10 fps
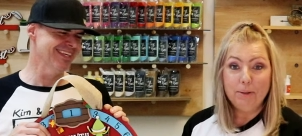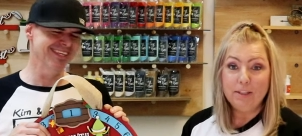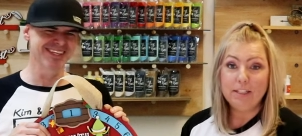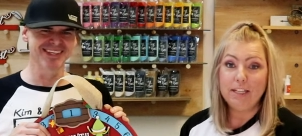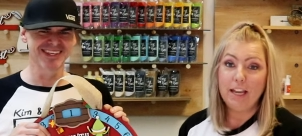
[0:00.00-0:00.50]
Speaker 1: put
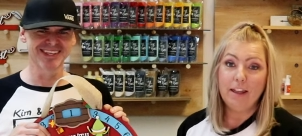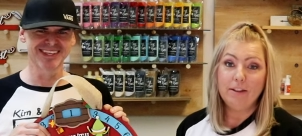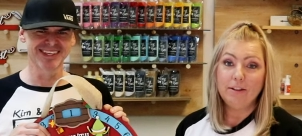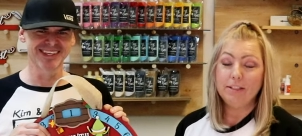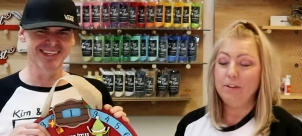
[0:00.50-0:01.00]
this together.
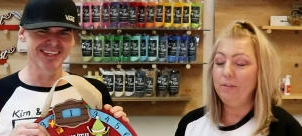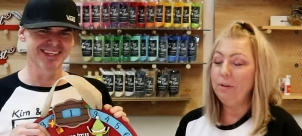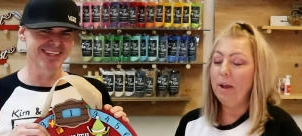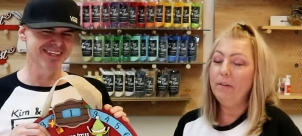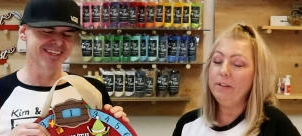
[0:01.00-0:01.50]
So if you
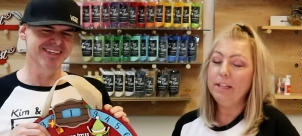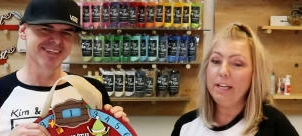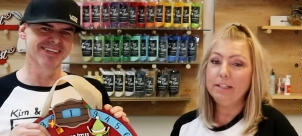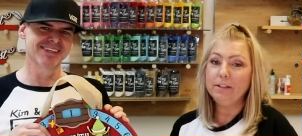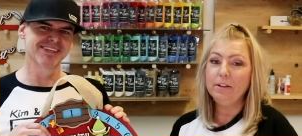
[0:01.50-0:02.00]
have a
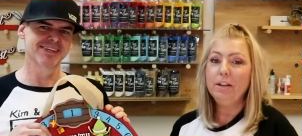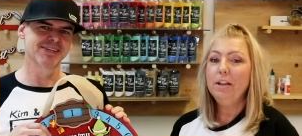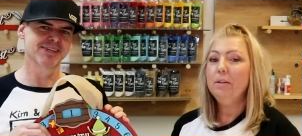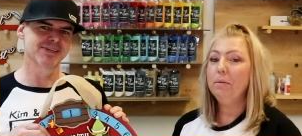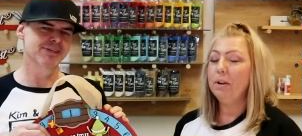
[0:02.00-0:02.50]
laser,
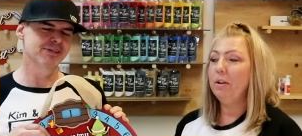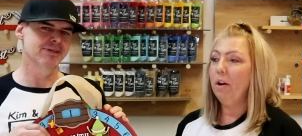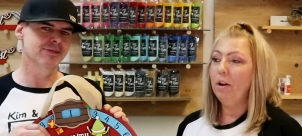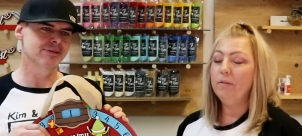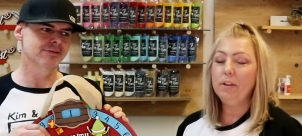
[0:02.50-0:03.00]
we're gonna
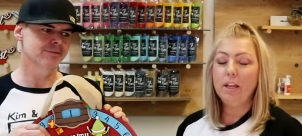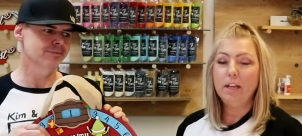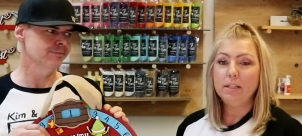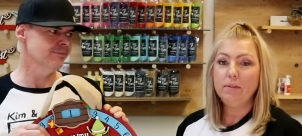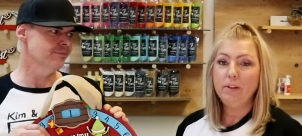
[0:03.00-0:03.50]
offer the
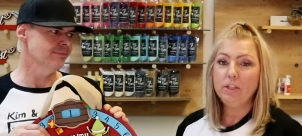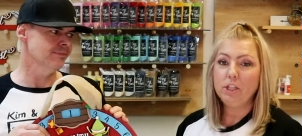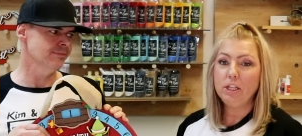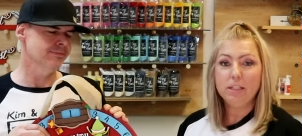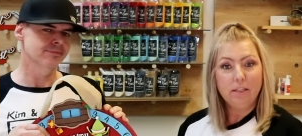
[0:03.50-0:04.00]
S V
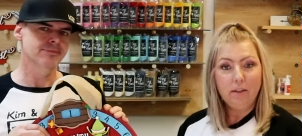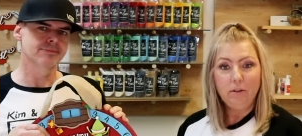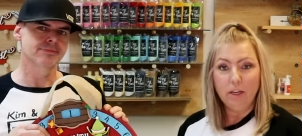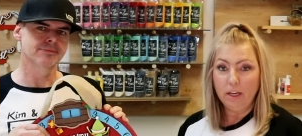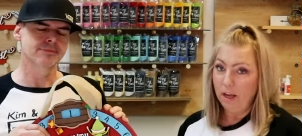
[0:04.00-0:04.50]
G so you
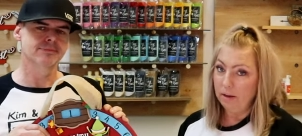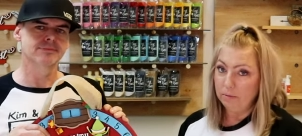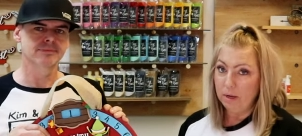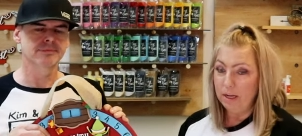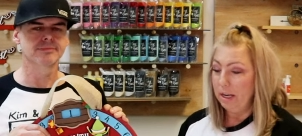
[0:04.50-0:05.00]
can cut
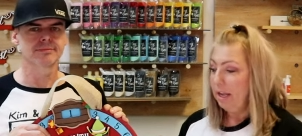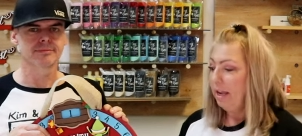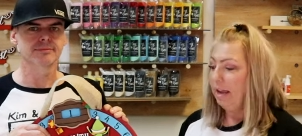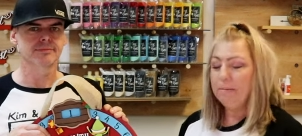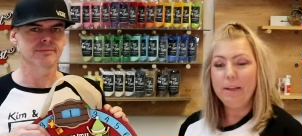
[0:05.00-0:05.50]
one
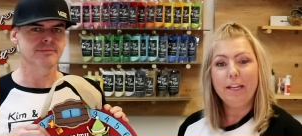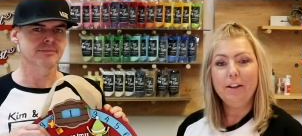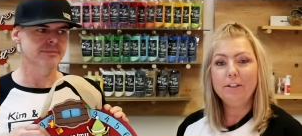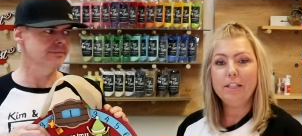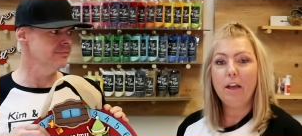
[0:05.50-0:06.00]
and make it
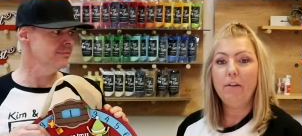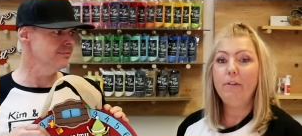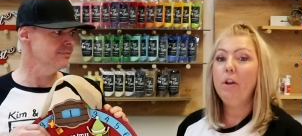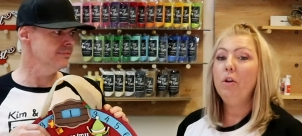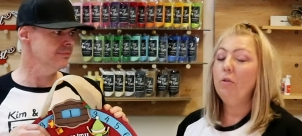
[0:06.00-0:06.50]
yourself.
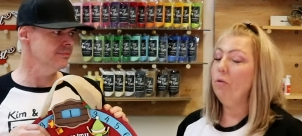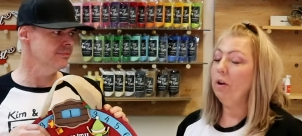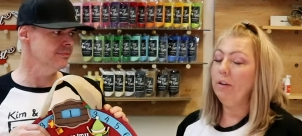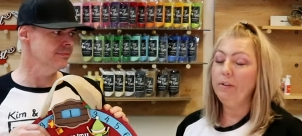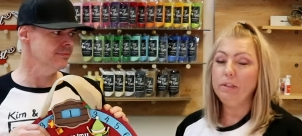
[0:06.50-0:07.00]
Or
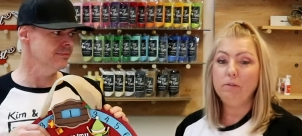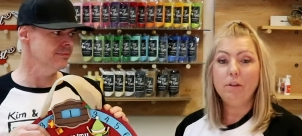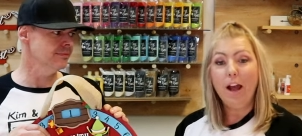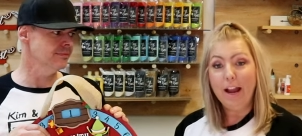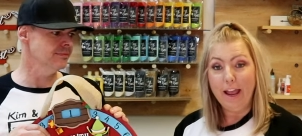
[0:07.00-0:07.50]
if you do
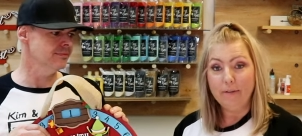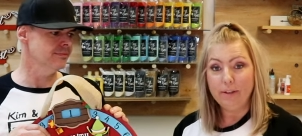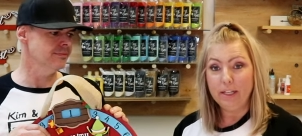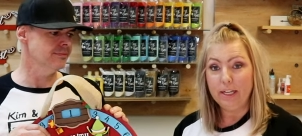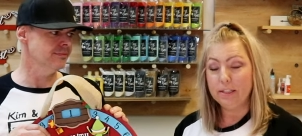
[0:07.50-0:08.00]
not have a
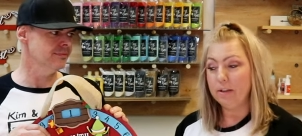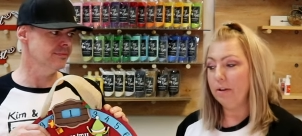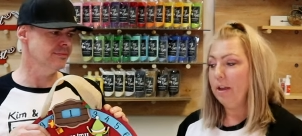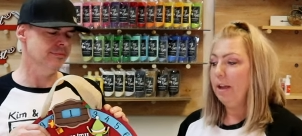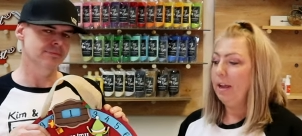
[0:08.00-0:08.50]
laser
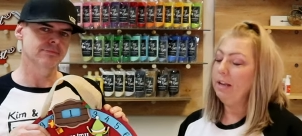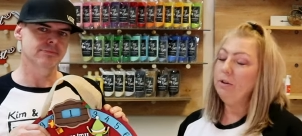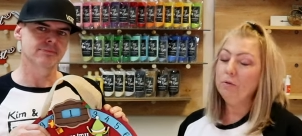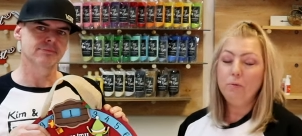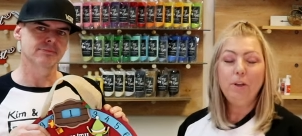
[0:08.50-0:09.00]
and
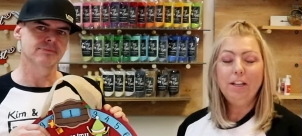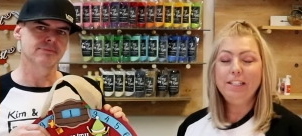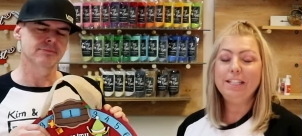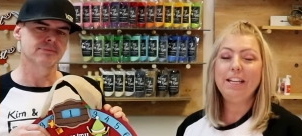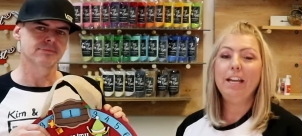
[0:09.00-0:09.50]
you're willing
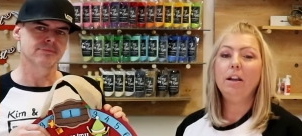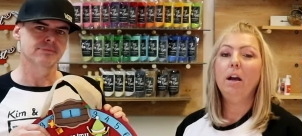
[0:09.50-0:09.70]
to take